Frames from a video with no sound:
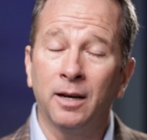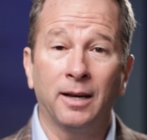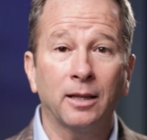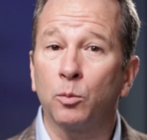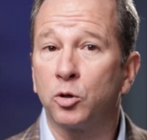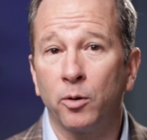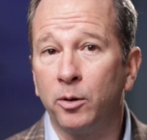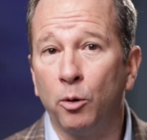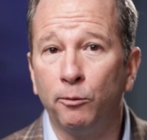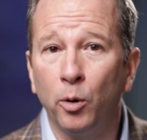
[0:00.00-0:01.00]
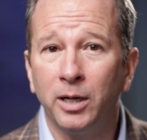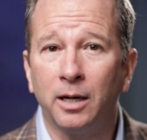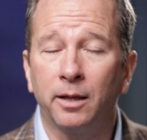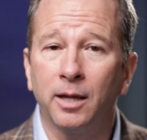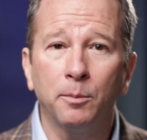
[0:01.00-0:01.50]
Not that we're trying to avoid
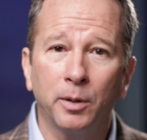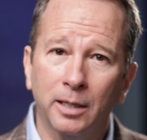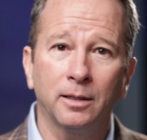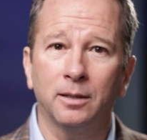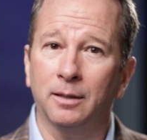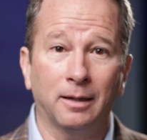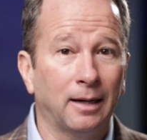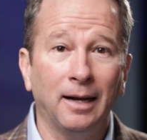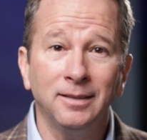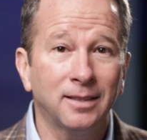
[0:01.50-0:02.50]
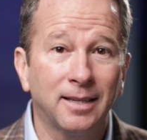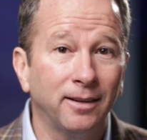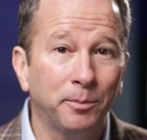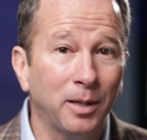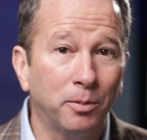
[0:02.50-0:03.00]
anything, but I just tell
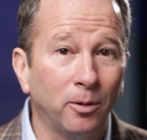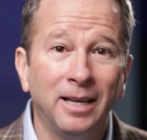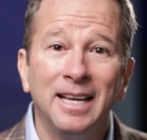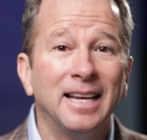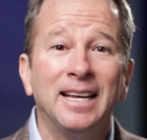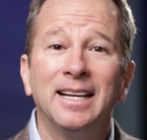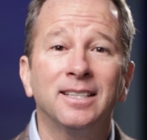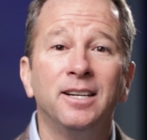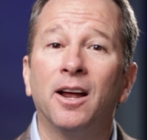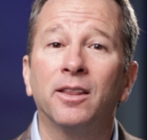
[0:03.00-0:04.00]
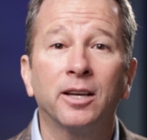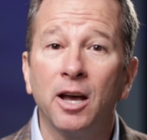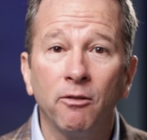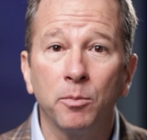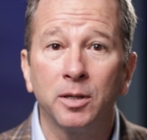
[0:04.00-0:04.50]
you people, it's none of the
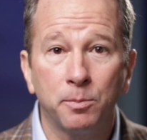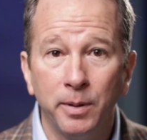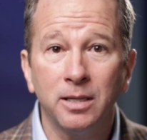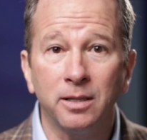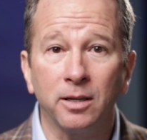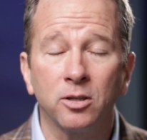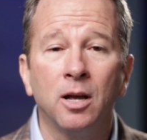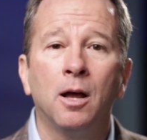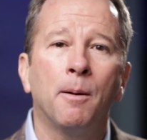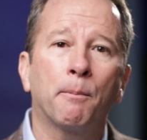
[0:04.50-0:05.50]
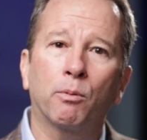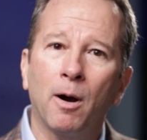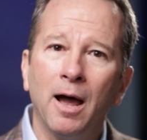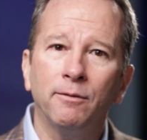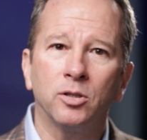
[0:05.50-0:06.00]
government's business.
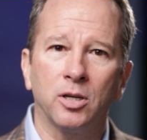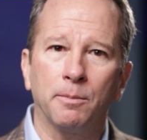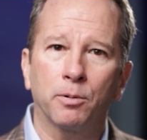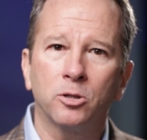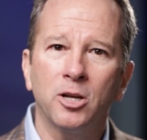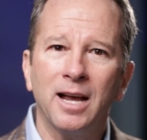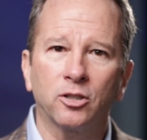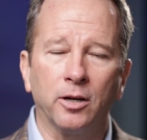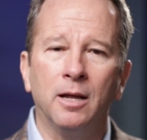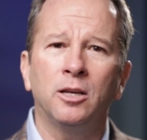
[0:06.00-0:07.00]
Privacy, protection.